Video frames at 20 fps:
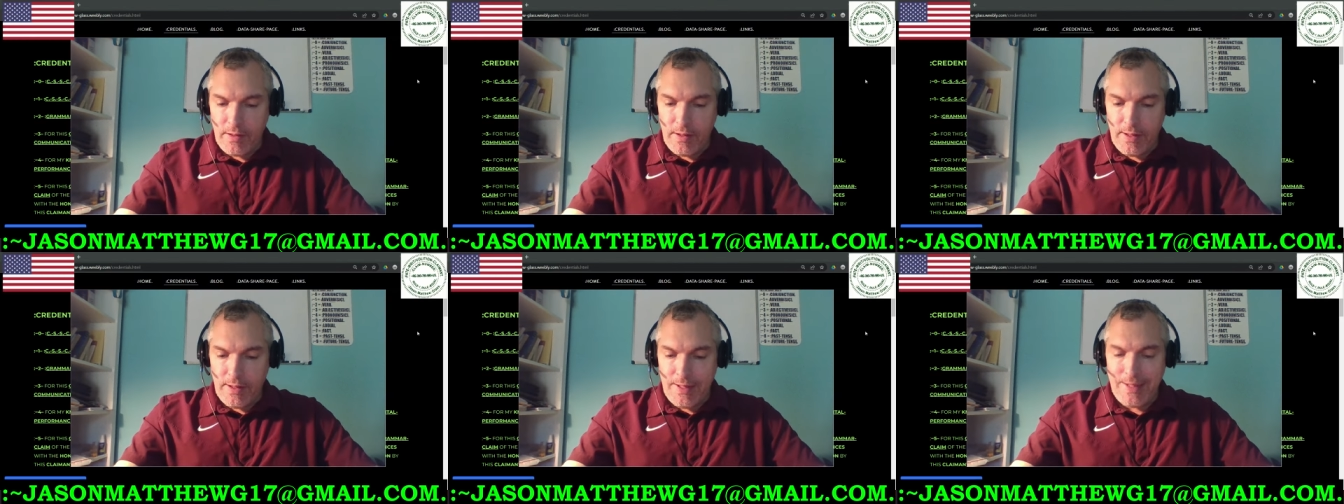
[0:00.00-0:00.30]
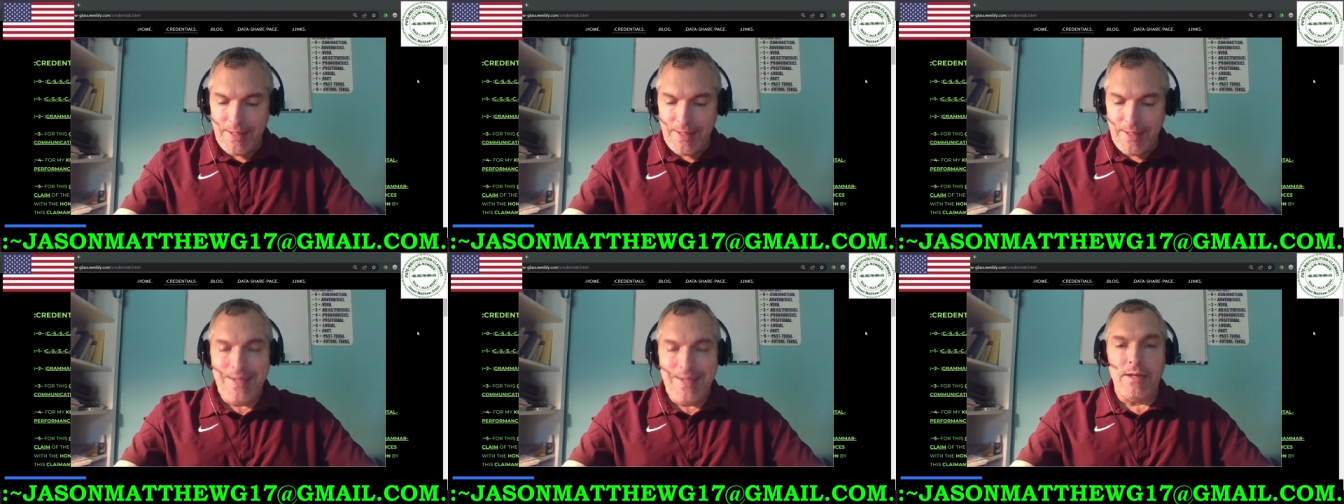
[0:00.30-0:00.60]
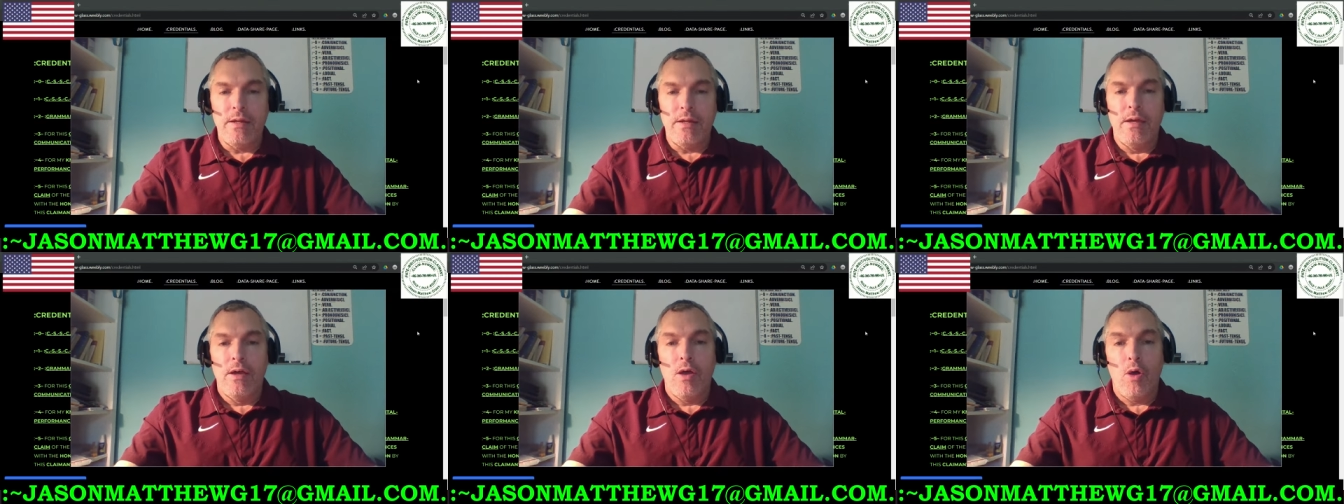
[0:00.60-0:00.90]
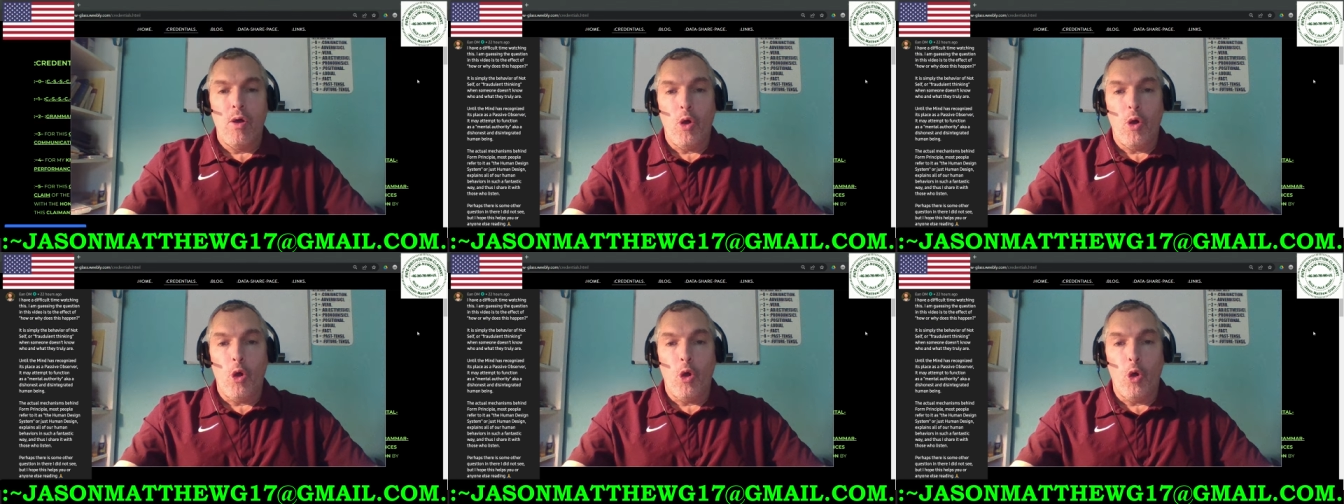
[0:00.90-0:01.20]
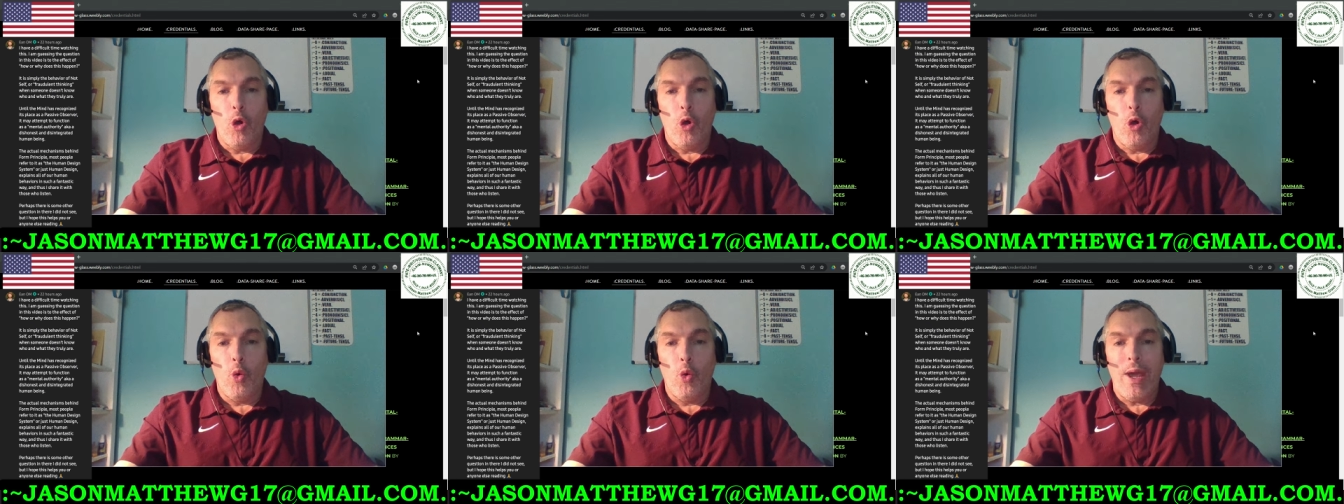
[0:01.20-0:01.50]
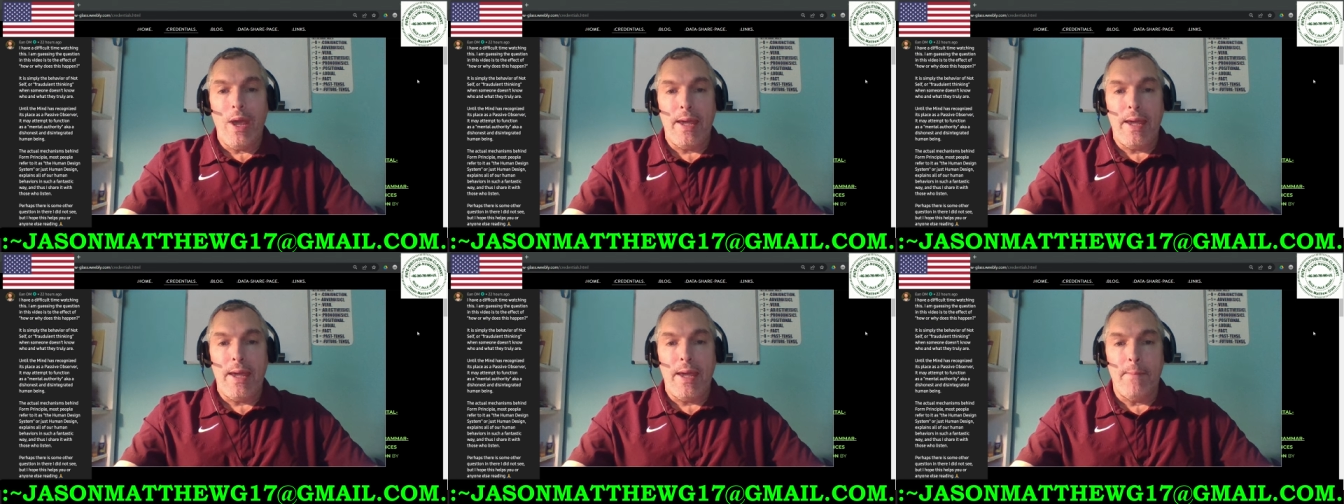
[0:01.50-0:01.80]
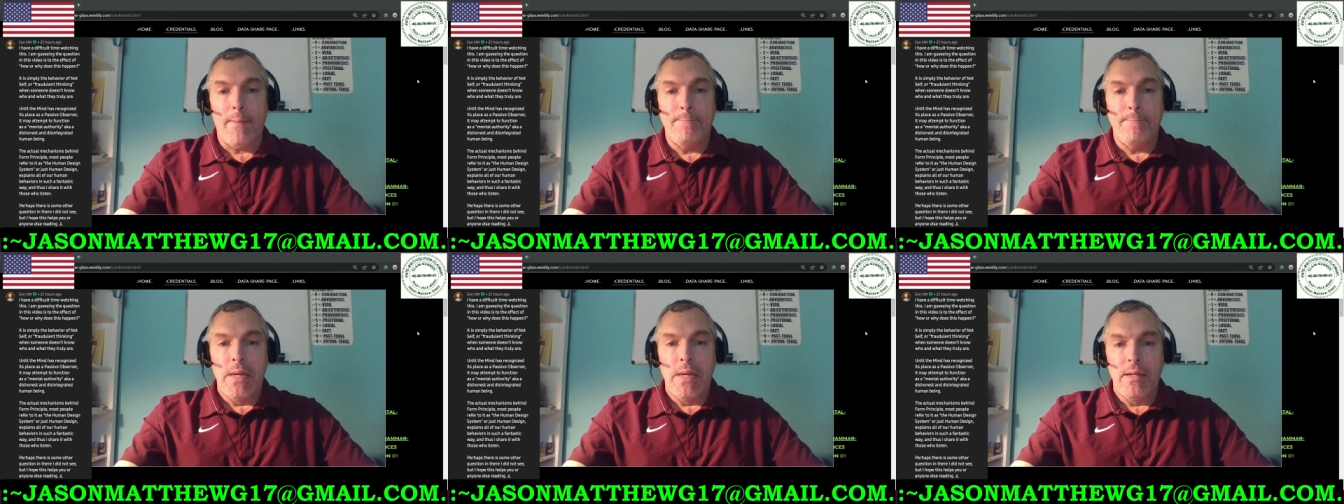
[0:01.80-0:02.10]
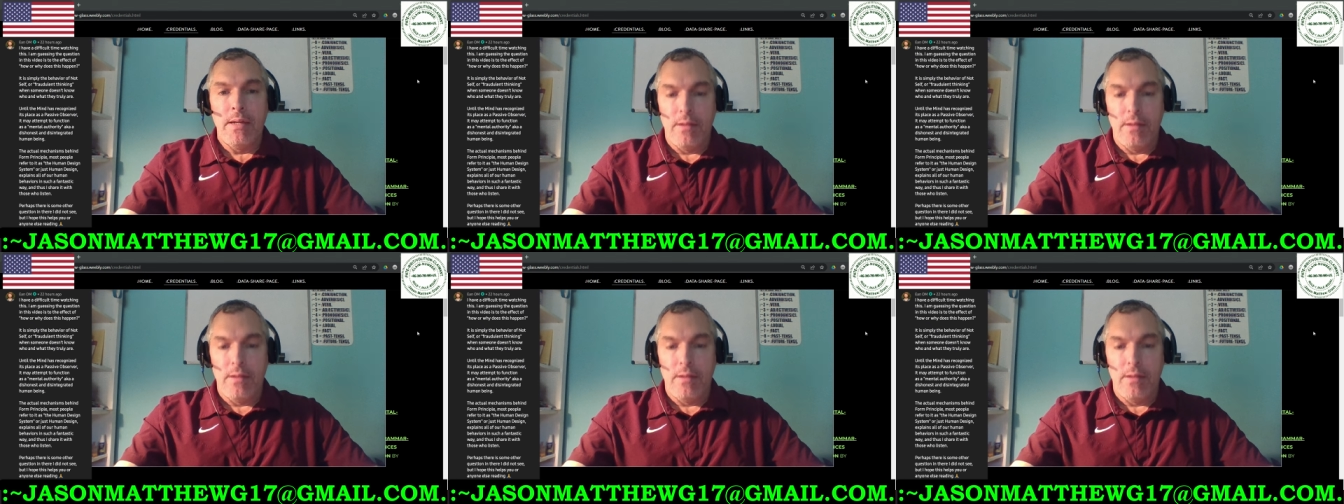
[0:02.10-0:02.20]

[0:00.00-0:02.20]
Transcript: Ian O M